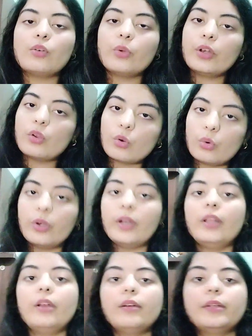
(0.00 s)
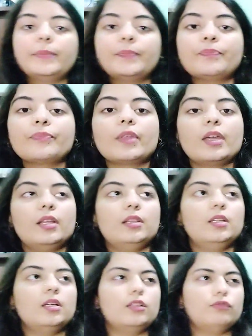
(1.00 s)
to included in
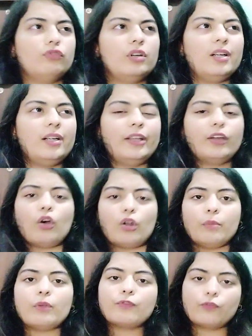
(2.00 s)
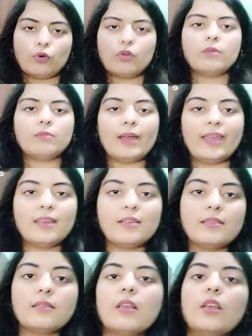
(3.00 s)
the World Economic Forum, I
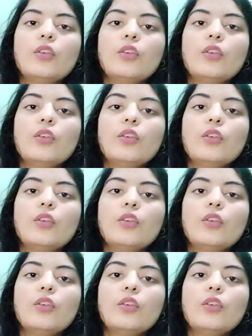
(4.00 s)
guess.